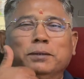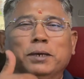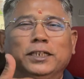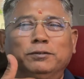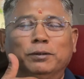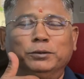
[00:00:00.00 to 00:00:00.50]

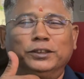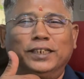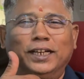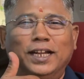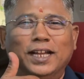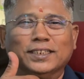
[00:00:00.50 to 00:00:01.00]
Bytes from
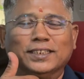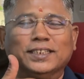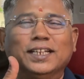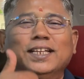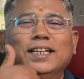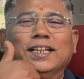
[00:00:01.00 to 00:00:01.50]
ChitraCars.
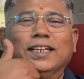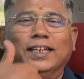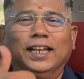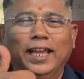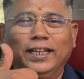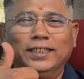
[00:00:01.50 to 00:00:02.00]

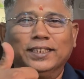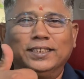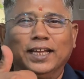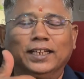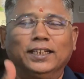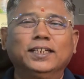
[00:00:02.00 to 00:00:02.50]
Like the
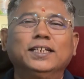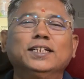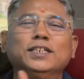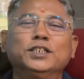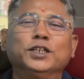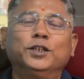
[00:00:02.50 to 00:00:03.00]
channel,
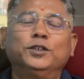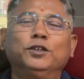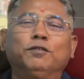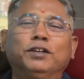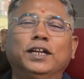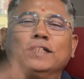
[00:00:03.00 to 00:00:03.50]
share it to your
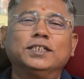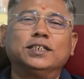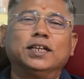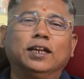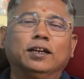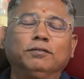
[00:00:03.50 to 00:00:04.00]
friends,
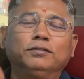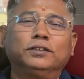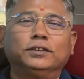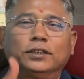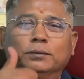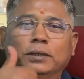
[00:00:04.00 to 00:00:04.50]
and
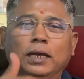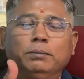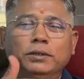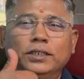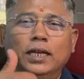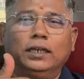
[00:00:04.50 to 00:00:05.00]
subscribe the
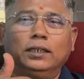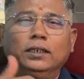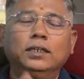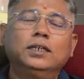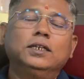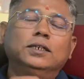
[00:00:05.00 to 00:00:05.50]
channel.
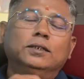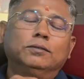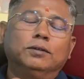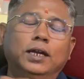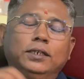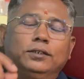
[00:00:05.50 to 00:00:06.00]

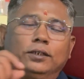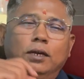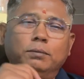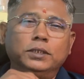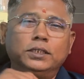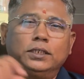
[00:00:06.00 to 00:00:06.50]
Write your
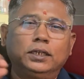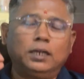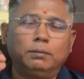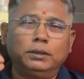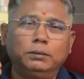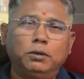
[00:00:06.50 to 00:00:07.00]
comments in the
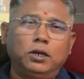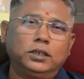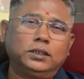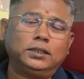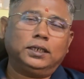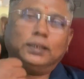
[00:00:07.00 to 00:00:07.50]
comment
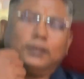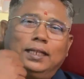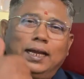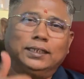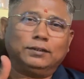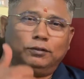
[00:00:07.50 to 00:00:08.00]
box, and
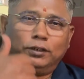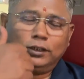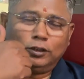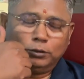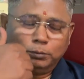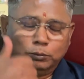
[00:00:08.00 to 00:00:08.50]
thanks for
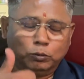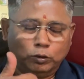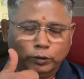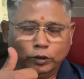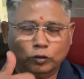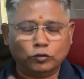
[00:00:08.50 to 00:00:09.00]
encouraging me more
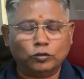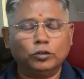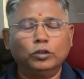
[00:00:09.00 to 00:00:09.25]
videos.